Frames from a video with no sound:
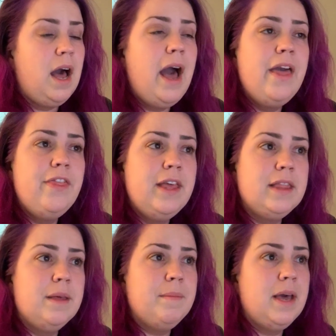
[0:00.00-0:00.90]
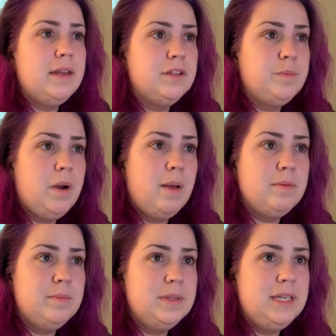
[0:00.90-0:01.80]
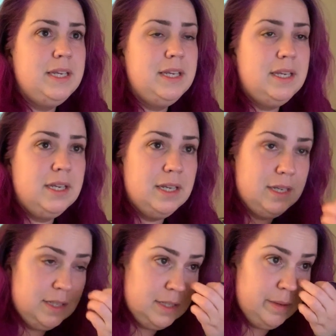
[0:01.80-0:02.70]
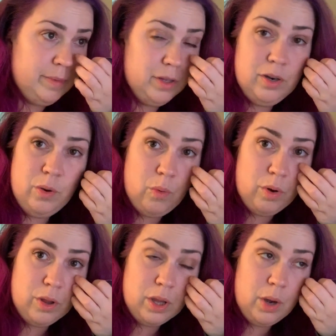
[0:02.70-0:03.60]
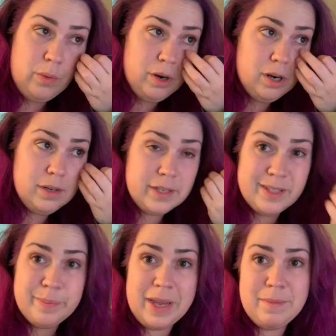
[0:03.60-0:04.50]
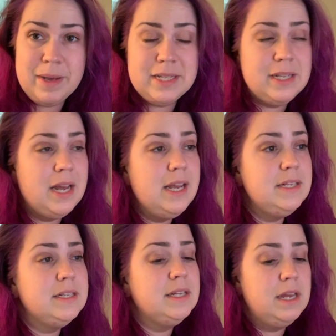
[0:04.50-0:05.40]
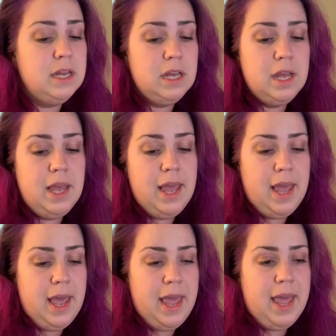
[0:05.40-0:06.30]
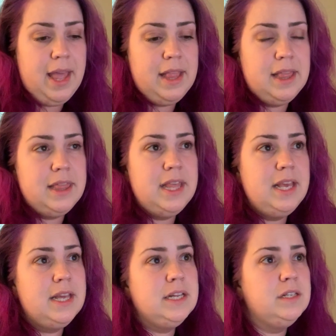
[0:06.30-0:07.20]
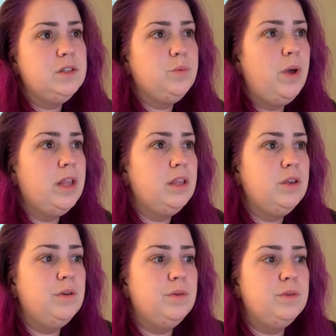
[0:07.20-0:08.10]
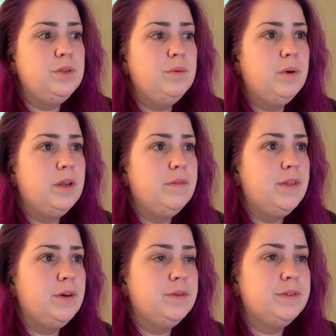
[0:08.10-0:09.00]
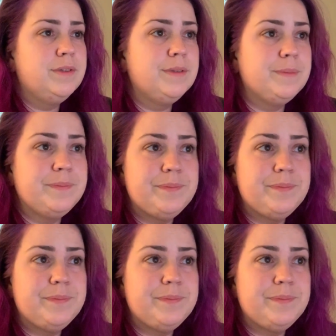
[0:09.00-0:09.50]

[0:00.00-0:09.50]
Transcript: I think that mine is probably similar or lower despite my size. And the thing is, when you do one of those